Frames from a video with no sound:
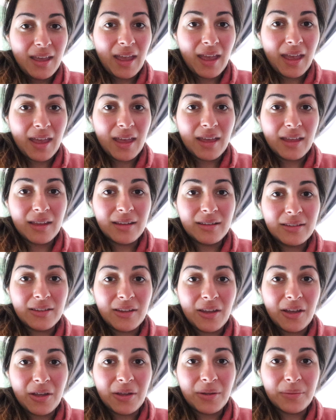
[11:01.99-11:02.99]
And
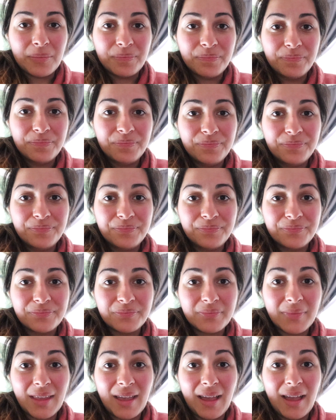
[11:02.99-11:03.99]

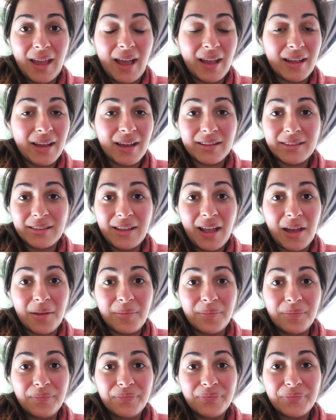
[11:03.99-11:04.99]
I gotta
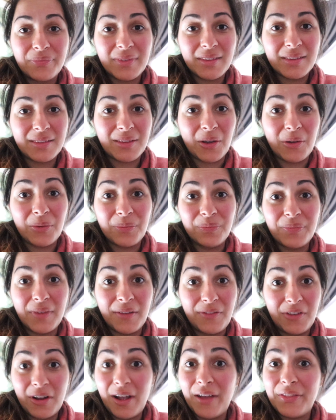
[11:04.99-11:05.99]
stop. So
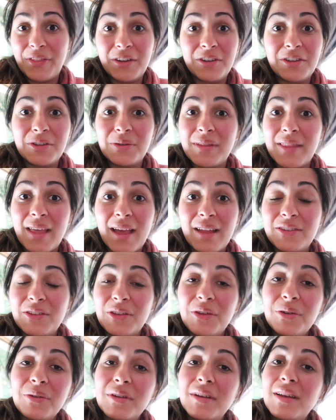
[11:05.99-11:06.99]
if you're out there doing that
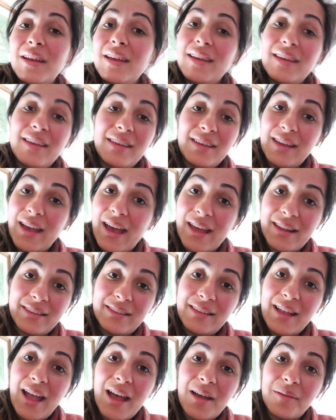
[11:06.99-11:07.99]
too, you gotta
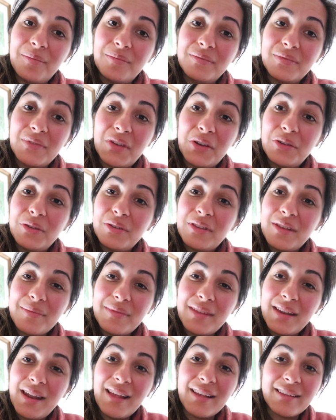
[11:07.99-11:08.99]
stop. Go do
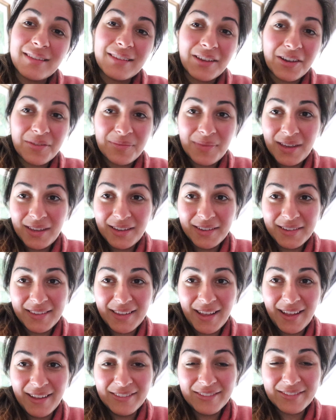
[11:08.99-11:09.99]
something else. Go make
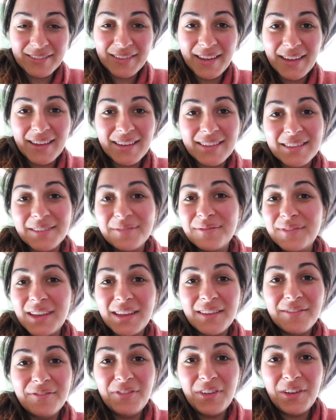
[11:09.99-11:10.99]
yourself like some
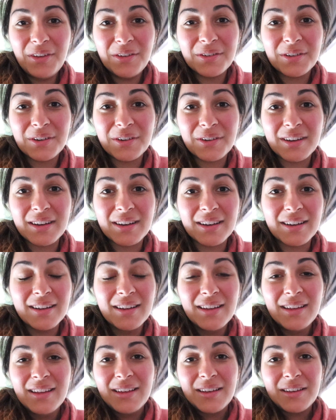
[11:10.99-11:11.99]
vegan food, or
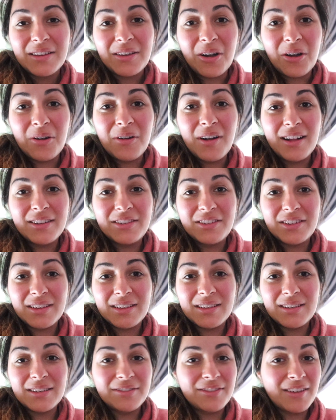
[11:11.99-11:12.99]
go watch
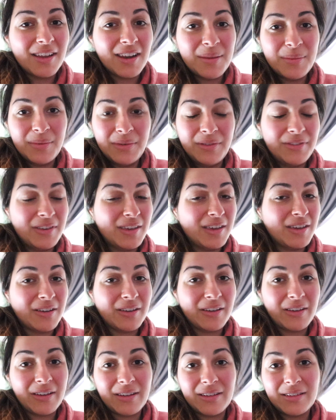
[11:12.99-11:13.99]
a funny movie,
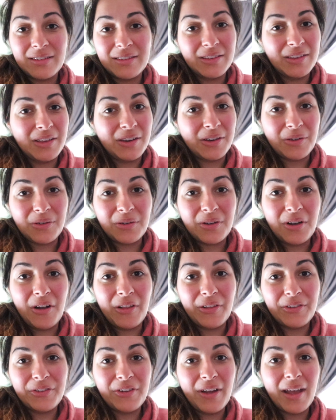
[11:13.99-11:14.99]
or, you know,
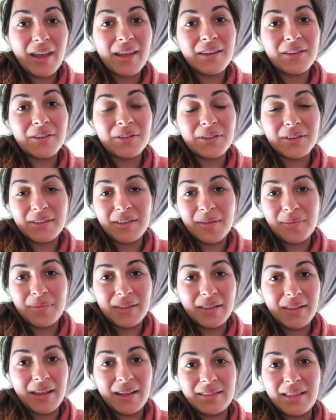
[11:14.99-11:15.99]
call a friend or
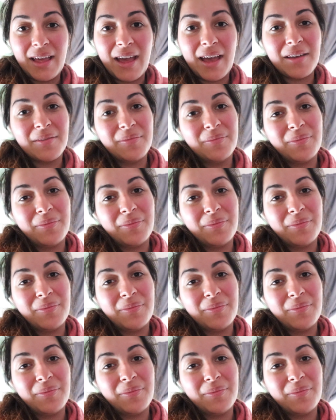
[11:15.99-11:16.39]
something like that.